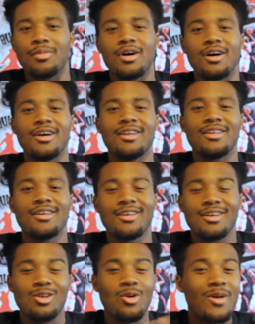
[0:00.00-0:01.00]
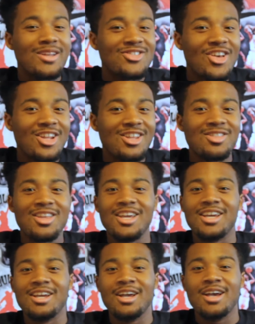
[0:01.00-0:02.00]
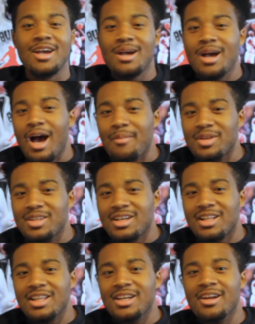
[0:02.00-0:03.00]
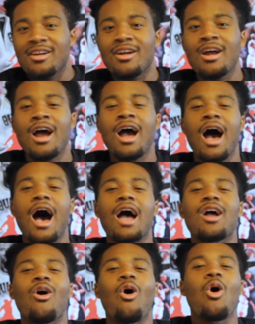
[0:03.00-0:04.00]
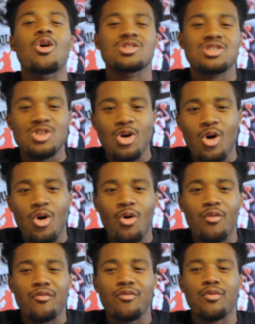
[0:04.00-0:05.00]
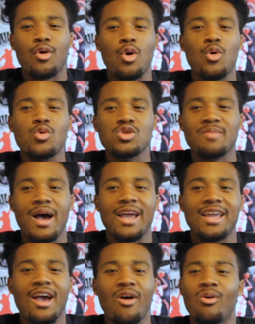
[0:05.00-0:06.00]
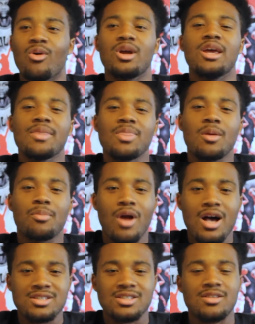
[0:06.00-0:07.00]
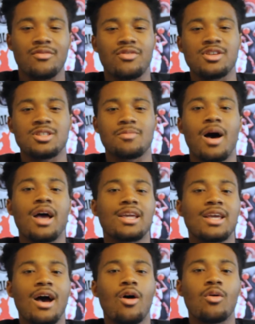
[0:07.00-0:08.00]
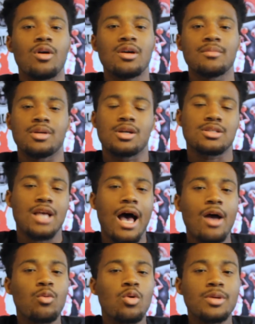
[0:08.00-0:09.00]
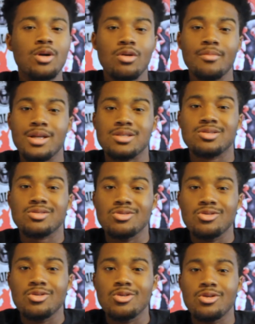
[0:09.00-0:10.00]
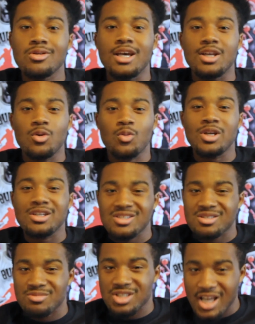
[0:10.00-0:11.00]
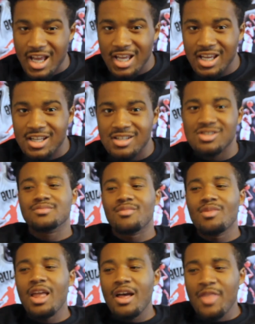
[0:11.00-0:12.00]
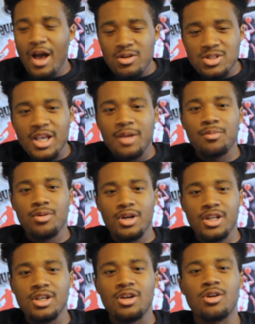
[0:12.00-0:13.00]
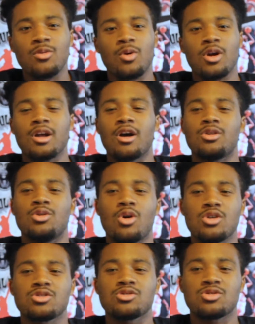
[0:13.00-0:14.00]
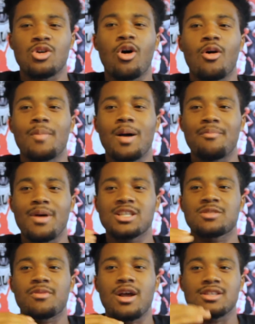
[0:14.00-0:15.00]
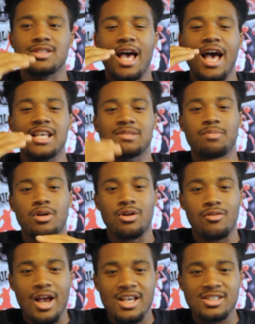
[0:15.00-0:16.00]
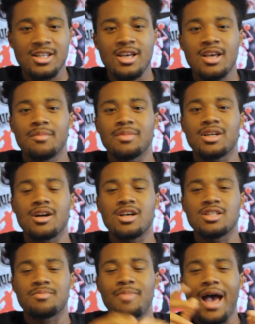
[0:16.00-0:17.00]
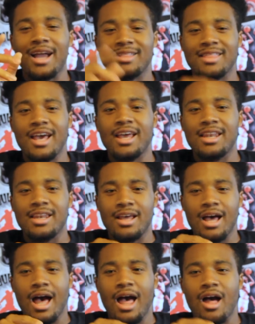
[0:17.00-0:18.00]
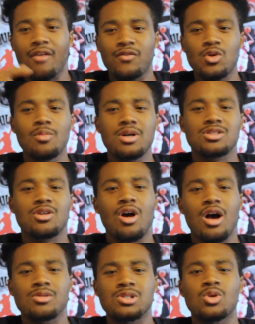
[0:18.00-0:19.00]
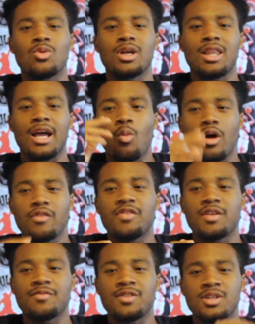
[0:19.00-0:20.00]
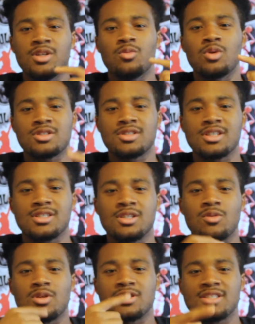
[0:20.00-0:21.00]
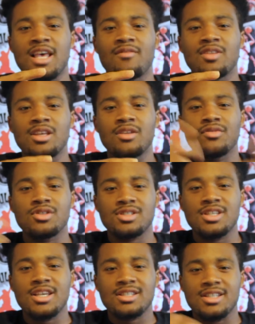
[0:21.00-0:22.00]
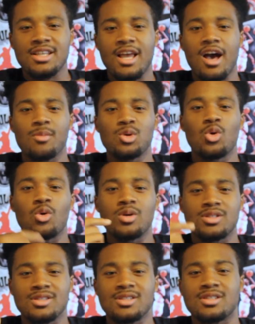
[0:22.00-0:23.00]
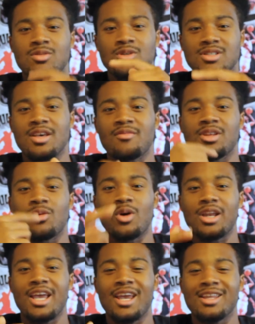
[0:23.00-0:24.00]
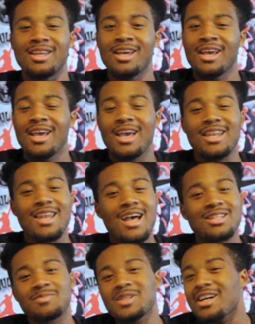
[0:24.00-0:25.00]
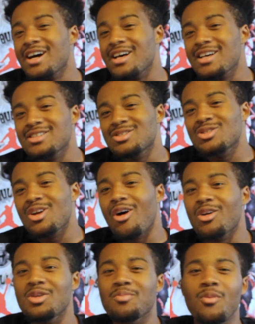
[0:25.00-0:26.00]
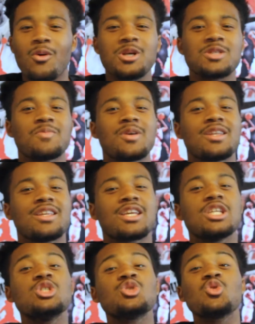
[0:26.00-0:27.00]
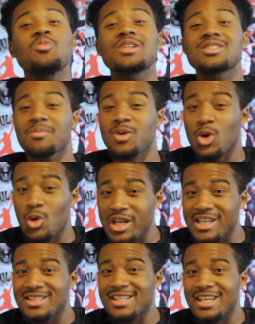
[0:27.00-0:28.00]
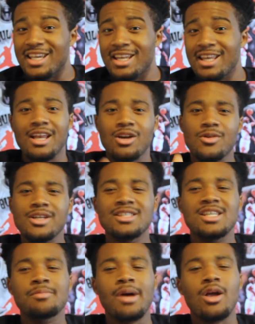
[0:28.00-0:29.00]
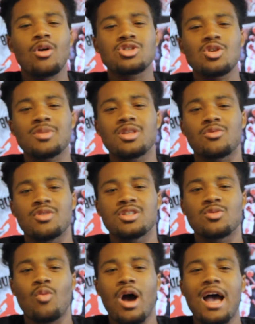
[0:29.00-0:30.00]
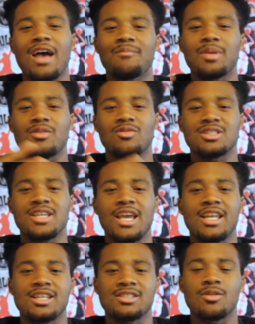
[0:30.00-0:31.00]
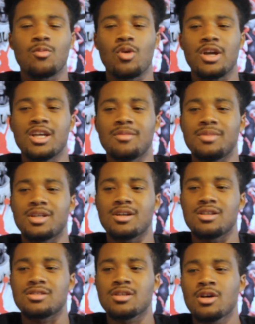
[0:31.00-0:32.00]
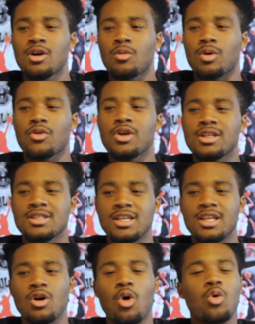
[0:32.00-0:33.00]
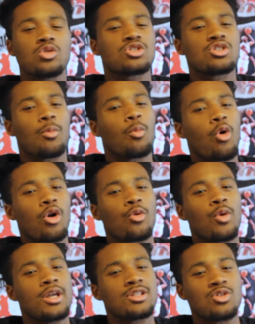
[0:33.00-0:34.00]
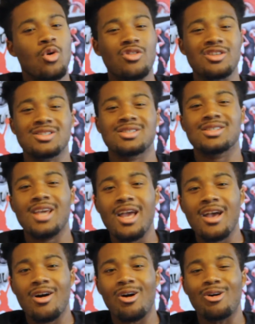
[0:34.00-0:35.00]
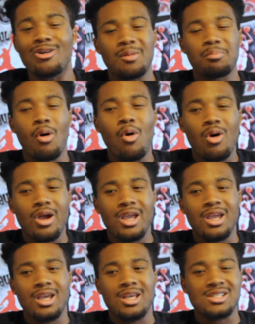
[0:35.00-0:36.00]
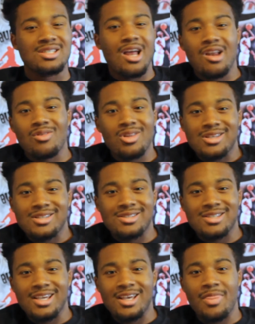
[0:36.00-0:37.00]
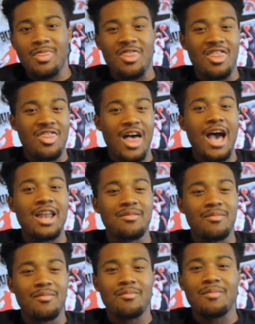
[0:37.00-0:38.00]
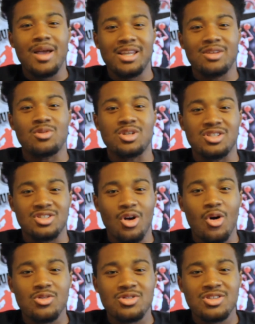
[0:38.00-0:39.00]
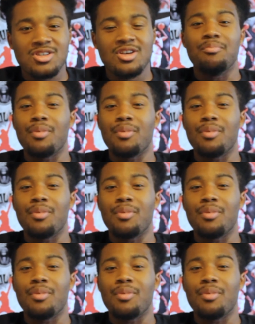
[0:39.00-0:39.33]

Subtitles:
But nobody said anything. I'm in the clear. I also froze my account, or in the process of freezing my account, because I will be going back to school in a week and some change. That was a pretty good workout. You also saw my bench press has progressed, because back then, a few months ago, I was doing like 150, 160, 170 for six, and now I'm doing 160, 170, 180. And that's because, you know, your boy's been consuming some creatine. And creatine might also be the reason why I've been retaining some weight, because creatine, it holds some water weight. So on the scale, your boy is not really seeing that many results.